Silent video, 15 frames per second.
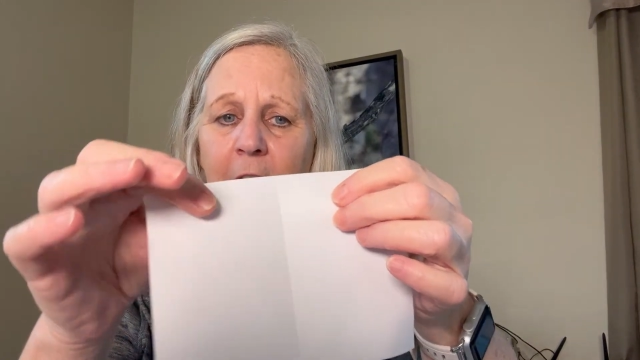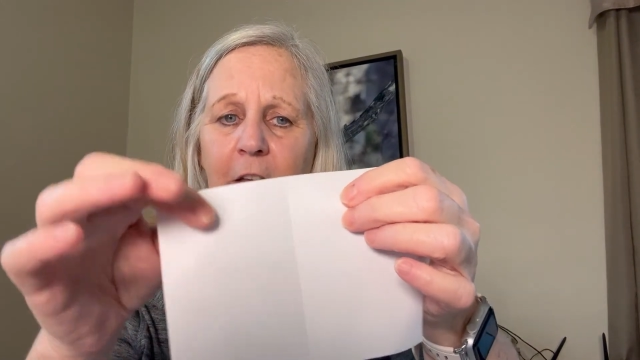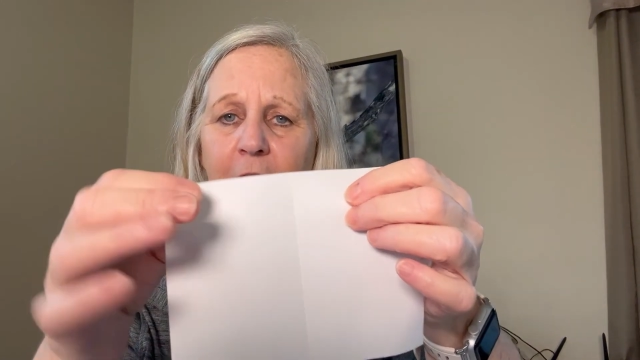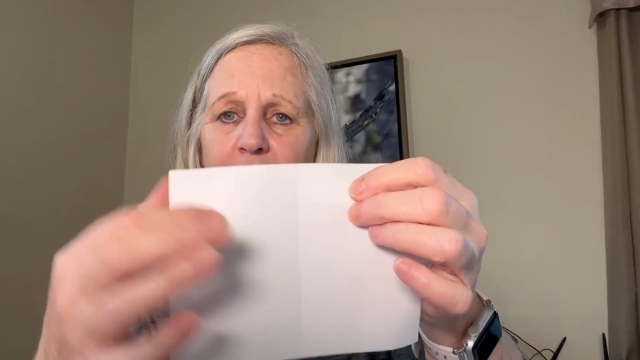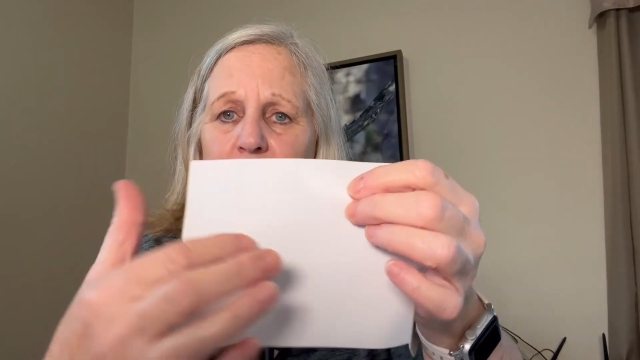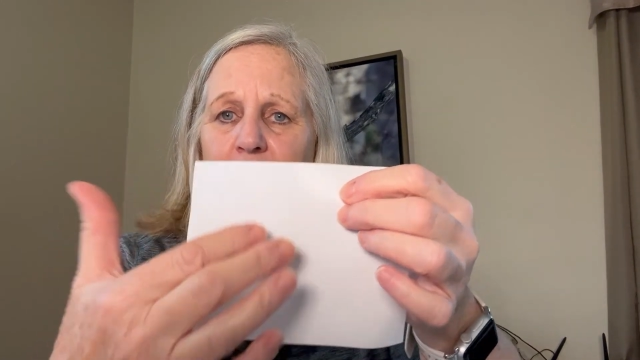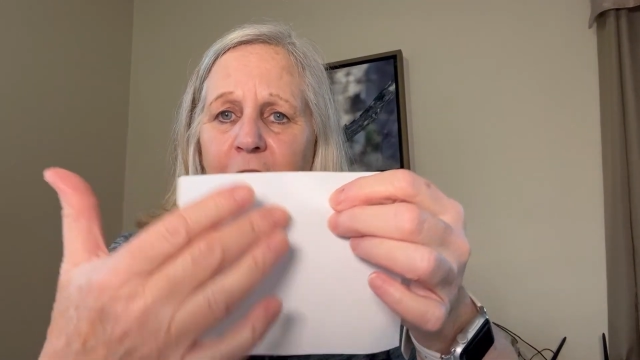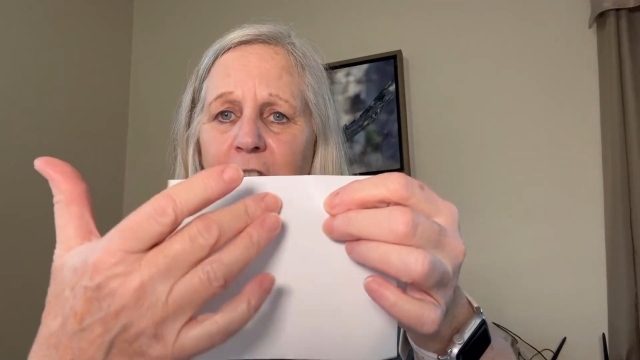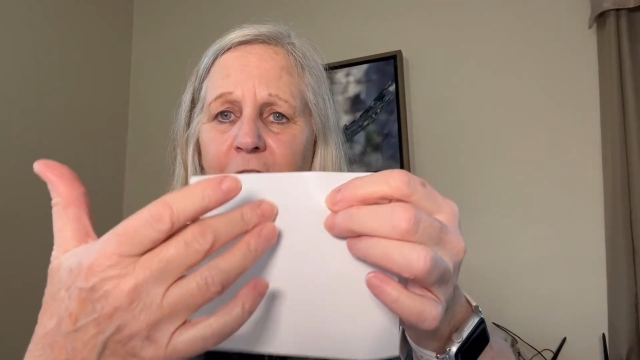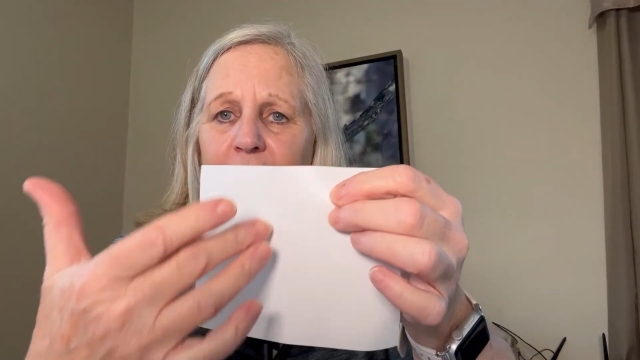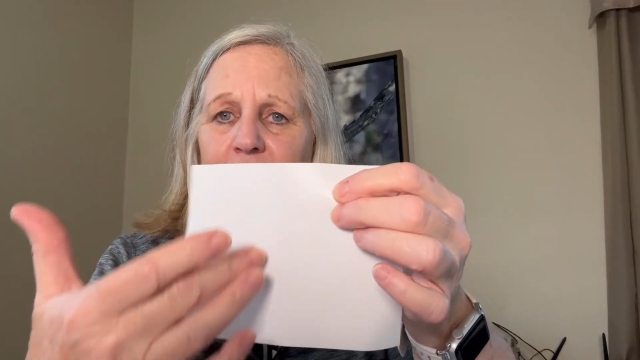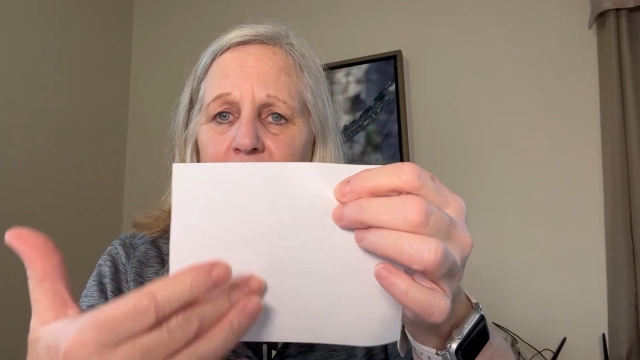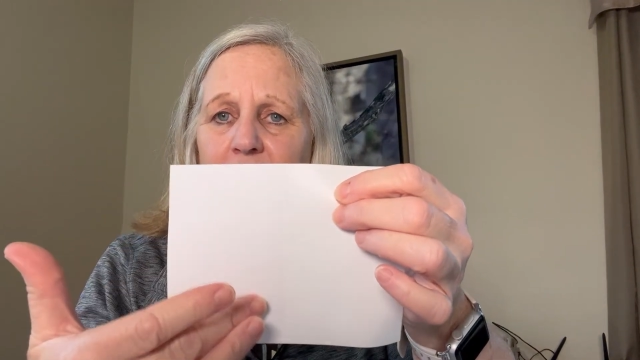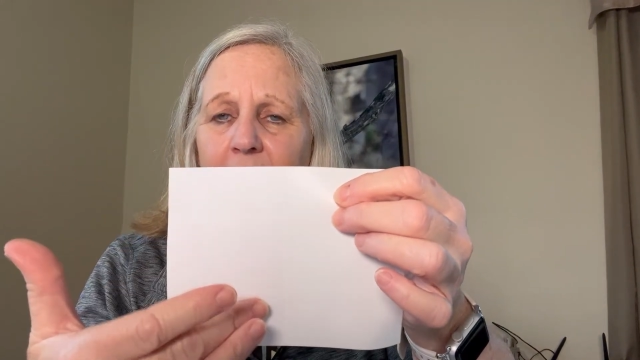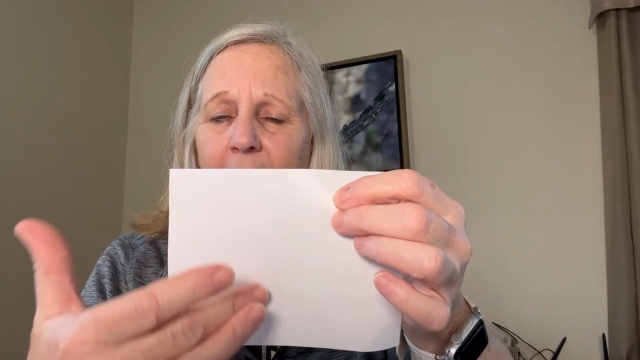you would just
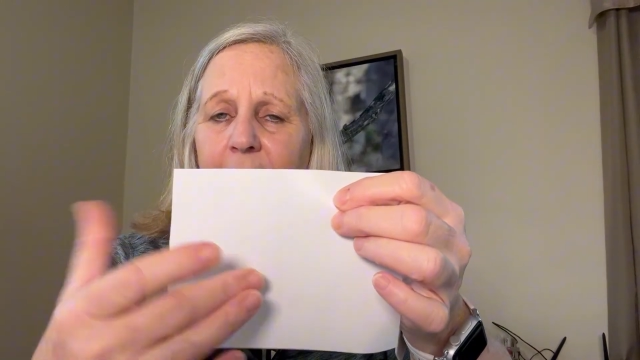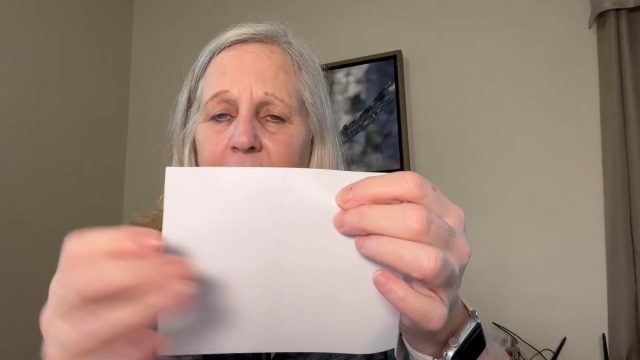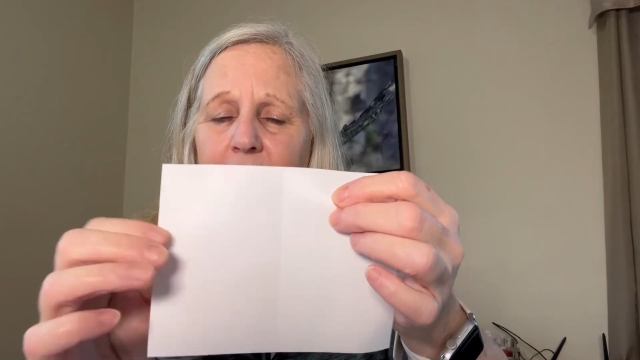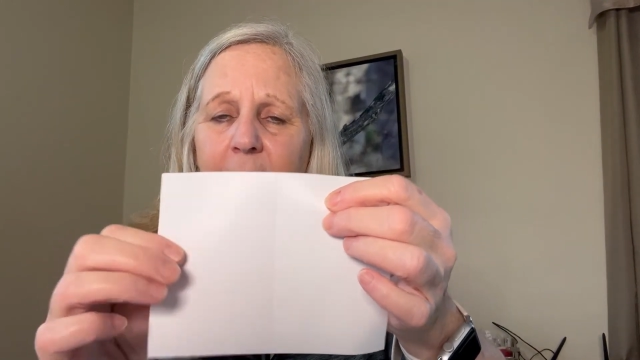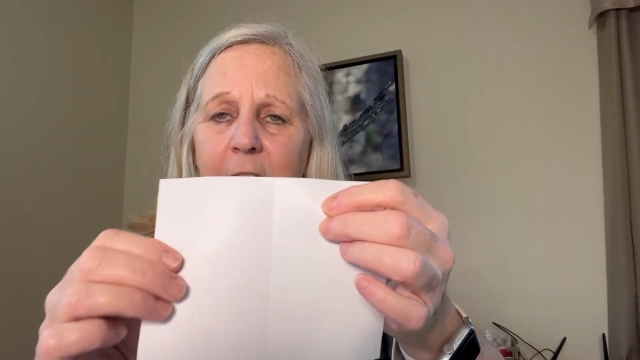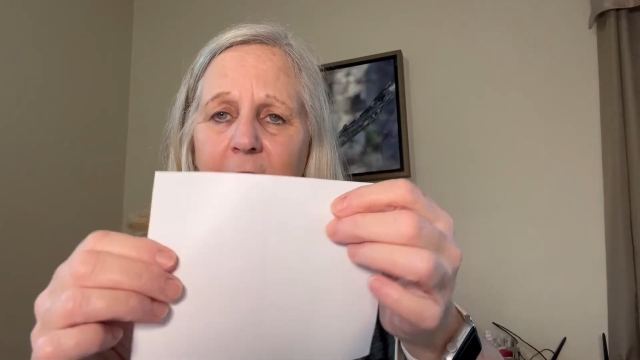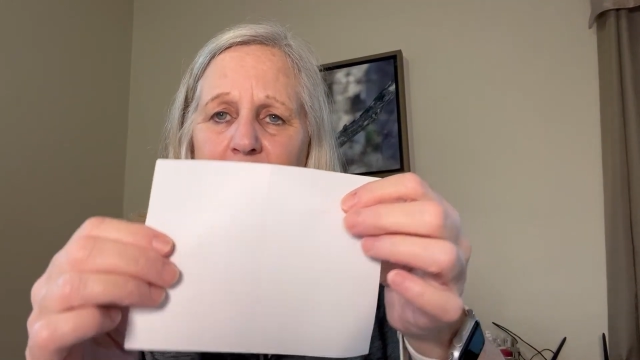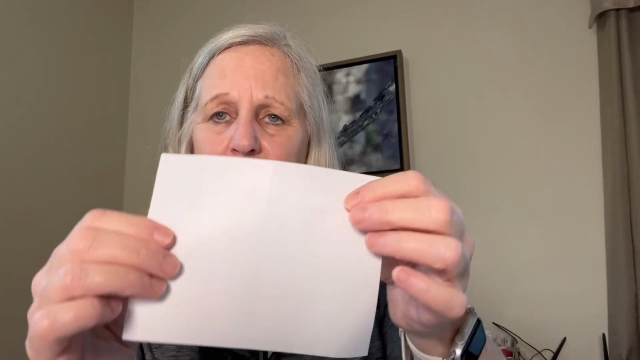use half of this.